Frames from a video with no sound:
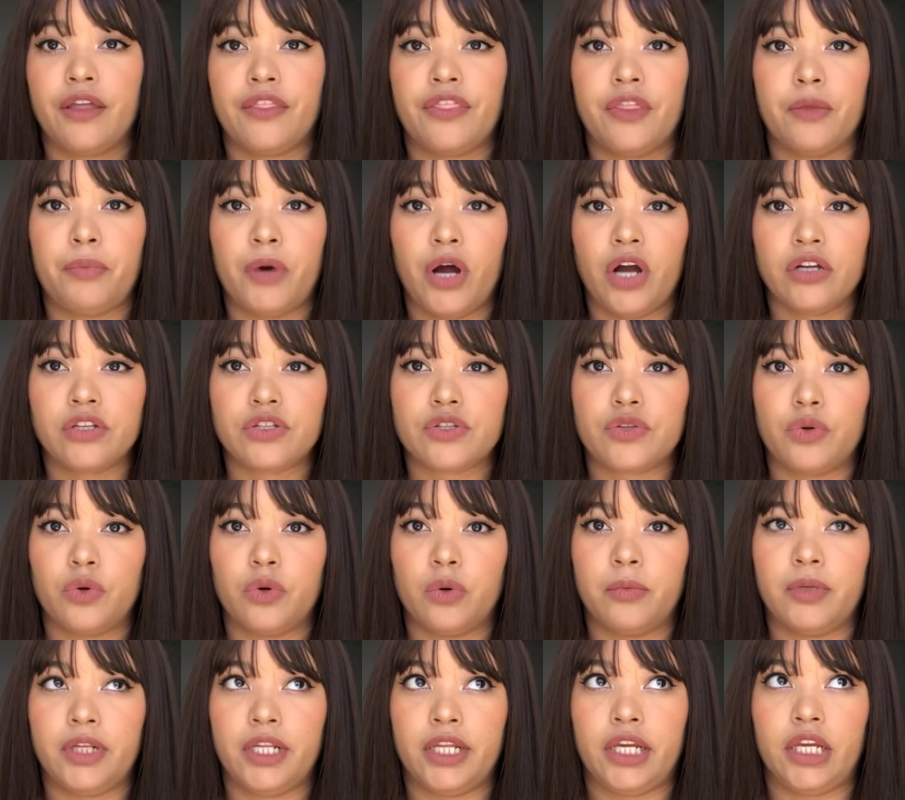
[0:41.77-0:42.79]
The box
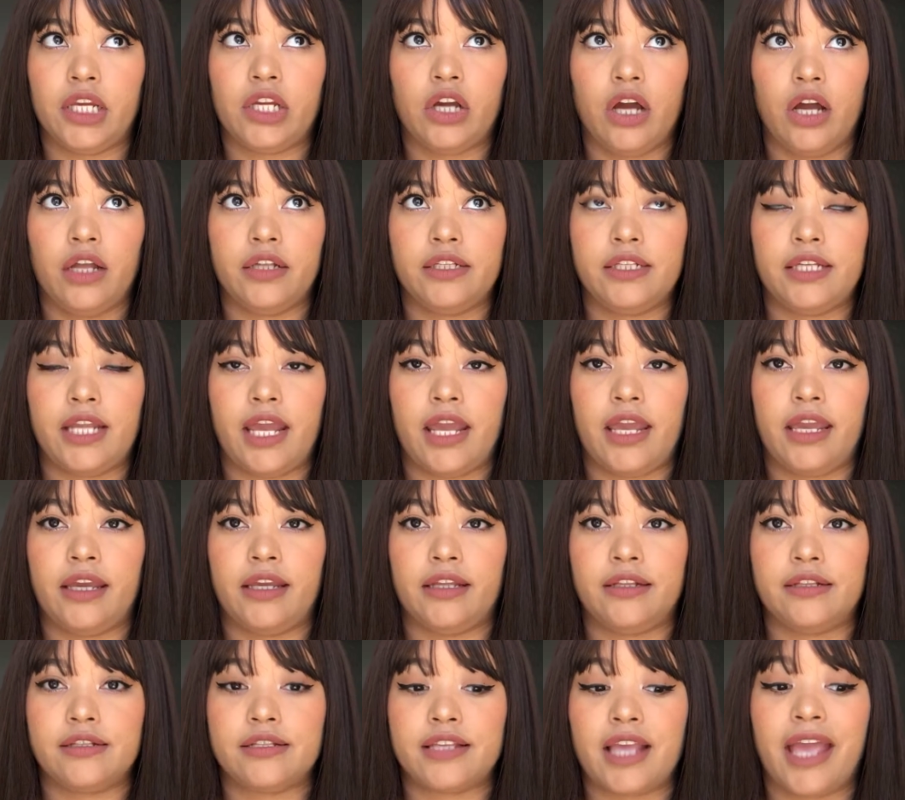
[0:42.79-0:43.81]
normally
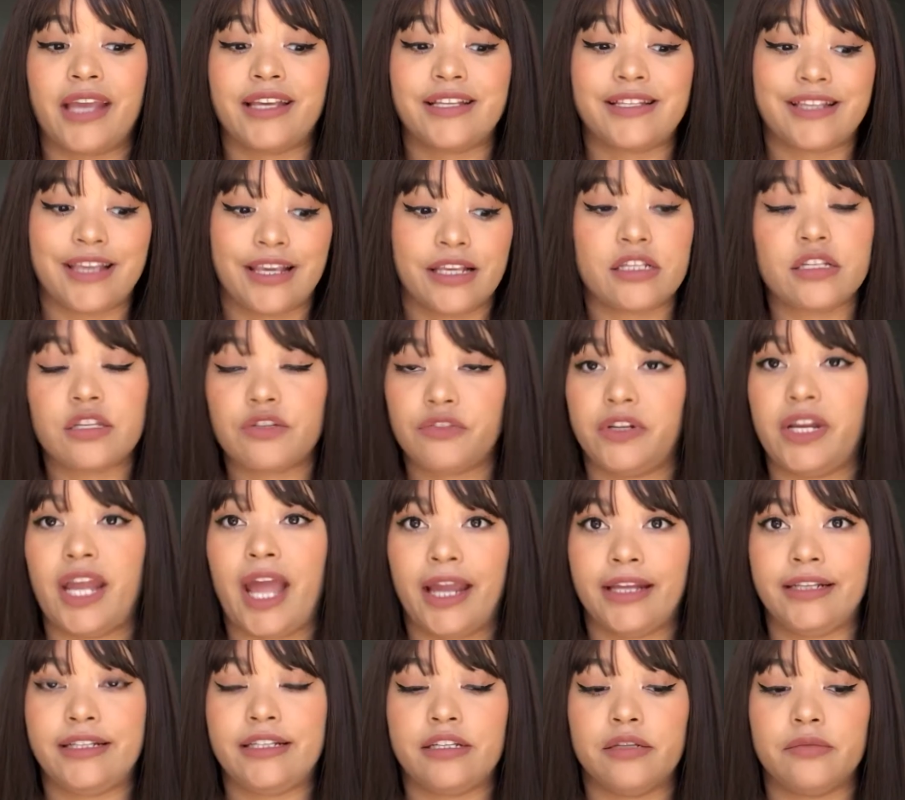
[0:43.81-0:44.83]
contains accessory
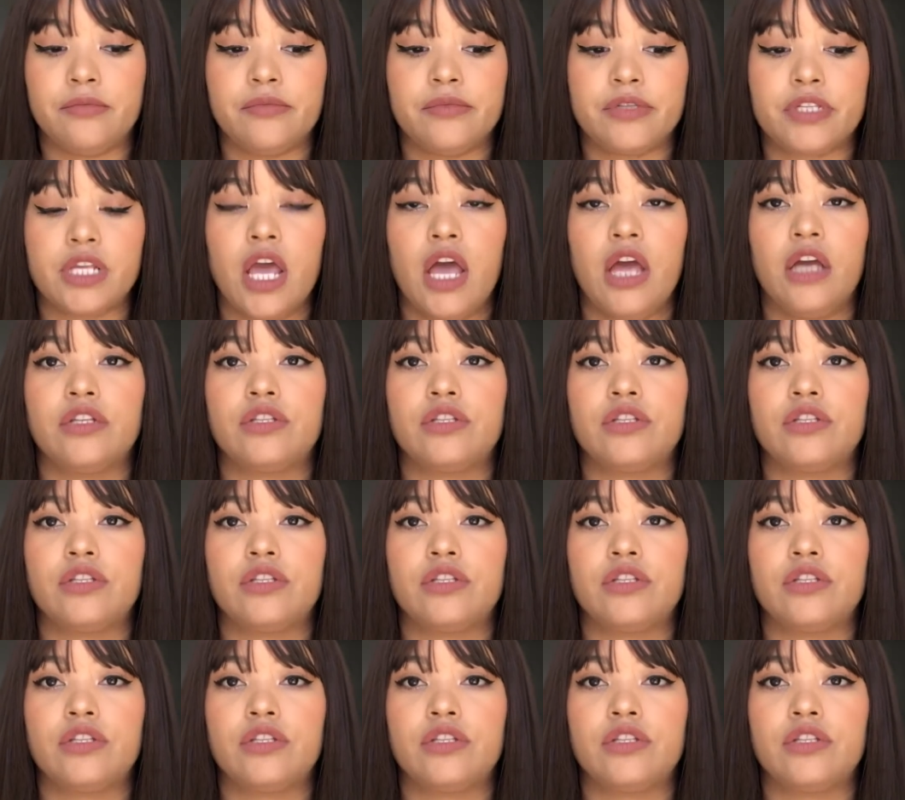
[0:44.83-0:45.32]
items,